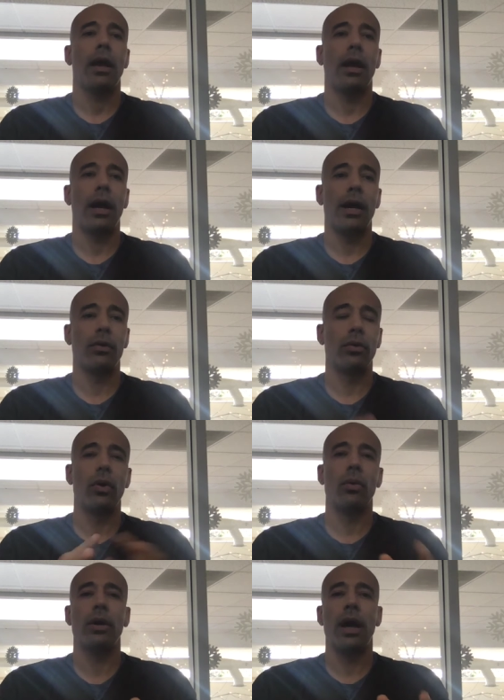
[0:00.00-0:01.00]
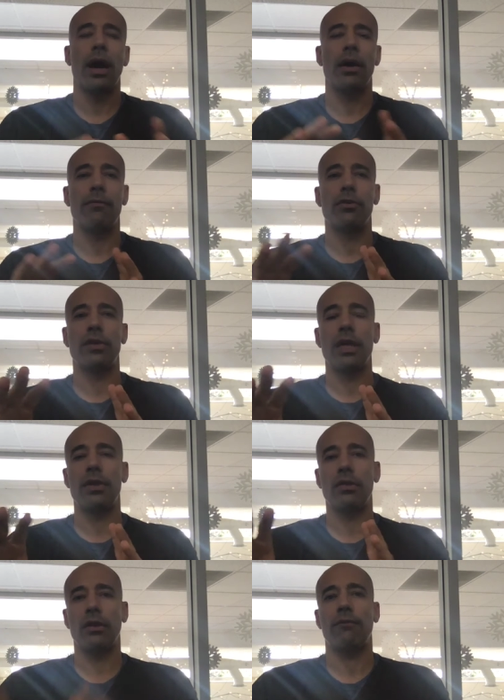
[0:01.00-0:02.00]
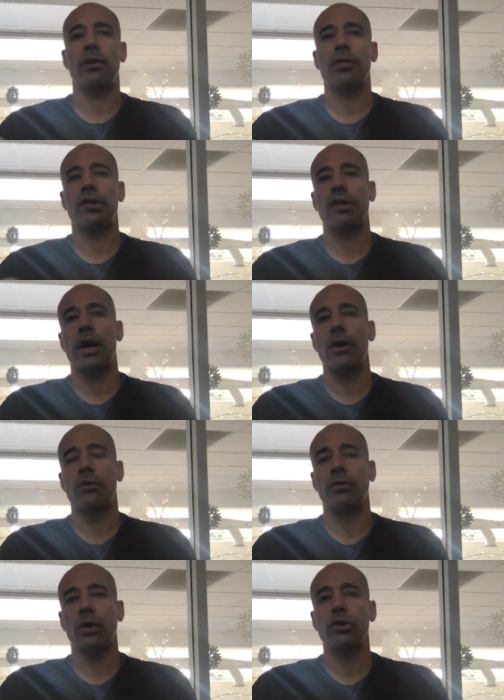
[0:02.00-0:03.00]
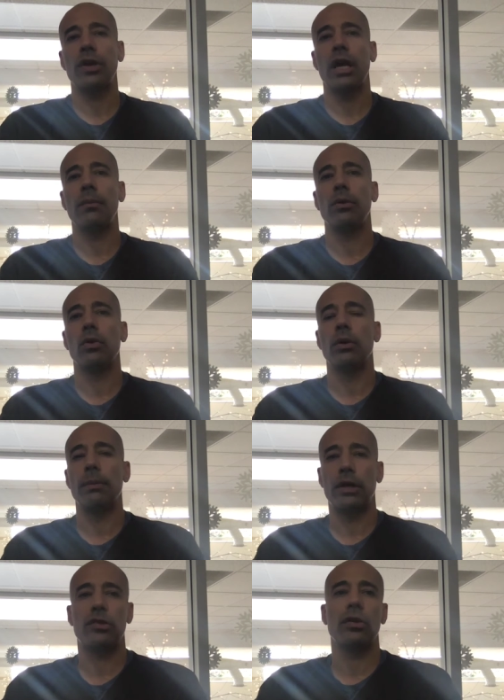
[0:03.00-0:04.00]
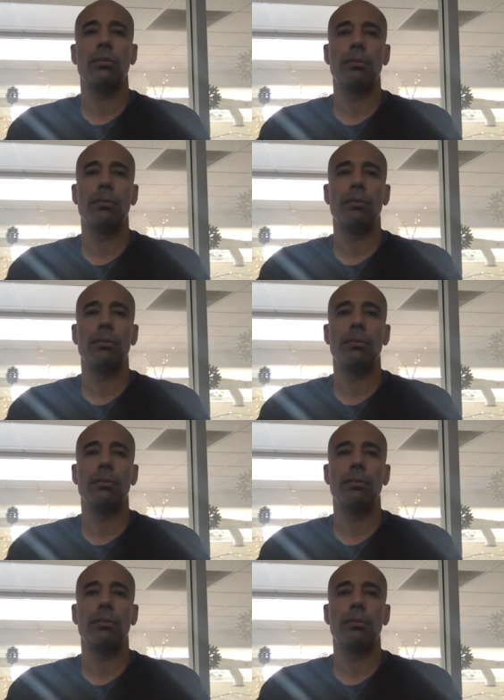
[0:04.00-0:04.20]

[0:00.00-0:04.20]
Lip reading: I don't know if there's anything different on the side of large animal or mixed